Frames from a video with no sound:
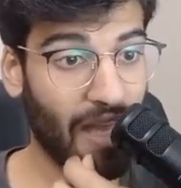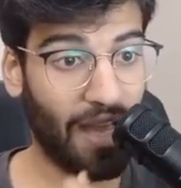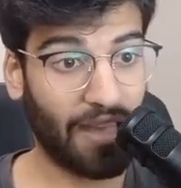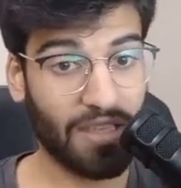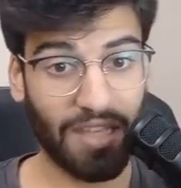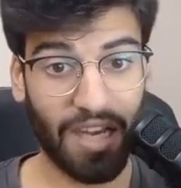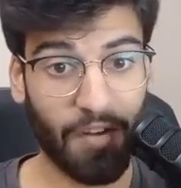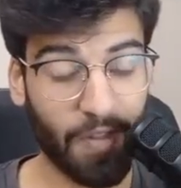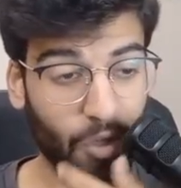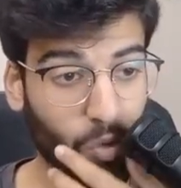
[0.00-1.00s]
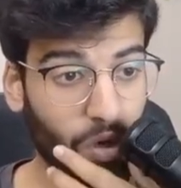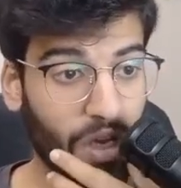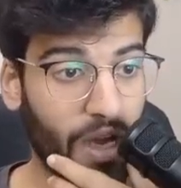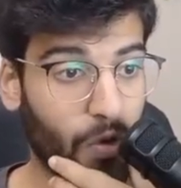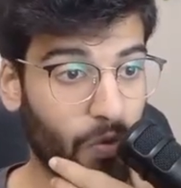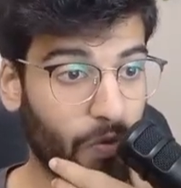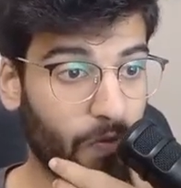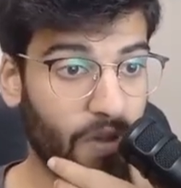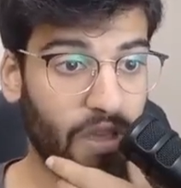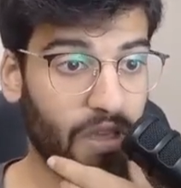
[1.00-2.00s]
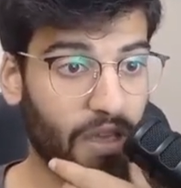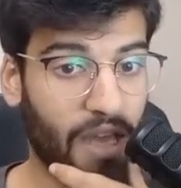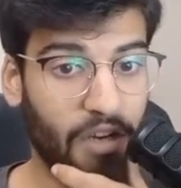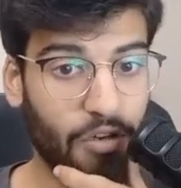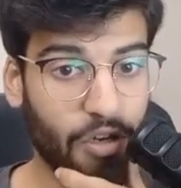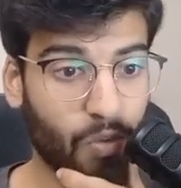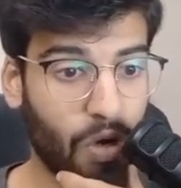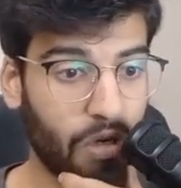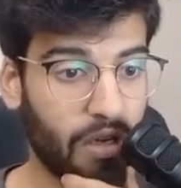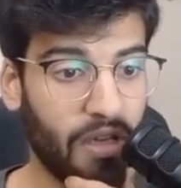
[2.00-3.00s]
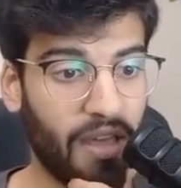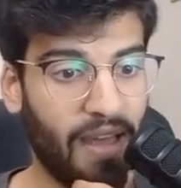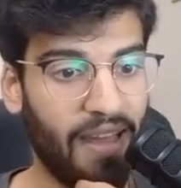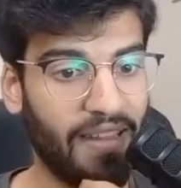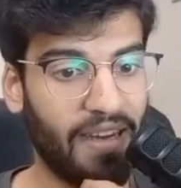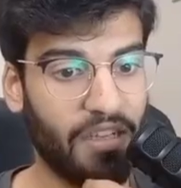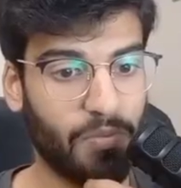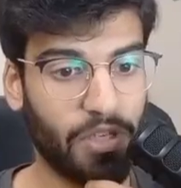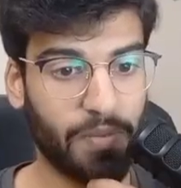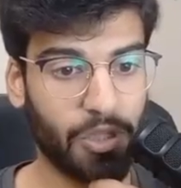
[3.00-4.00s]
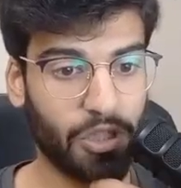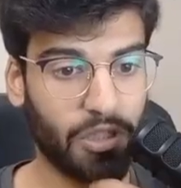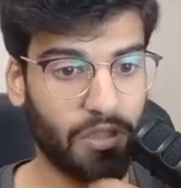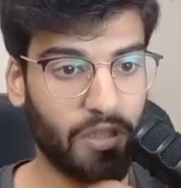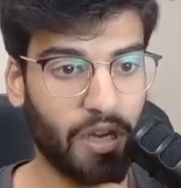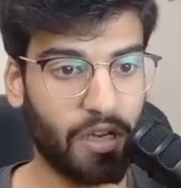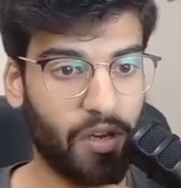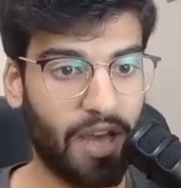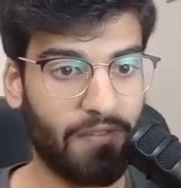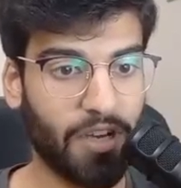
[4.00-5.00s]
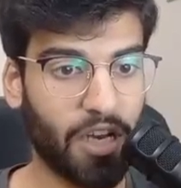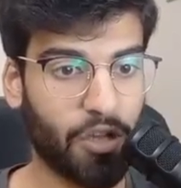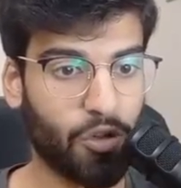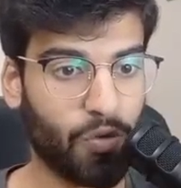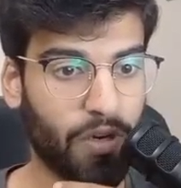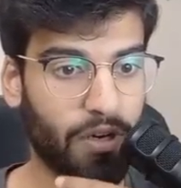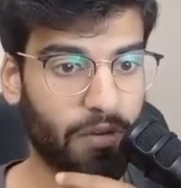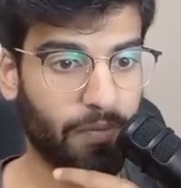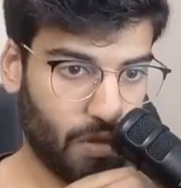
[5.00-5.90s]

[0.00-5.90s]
and then sign in with the Google account with the calendar you want, and that is pretty much it. And you'll have a connection over here.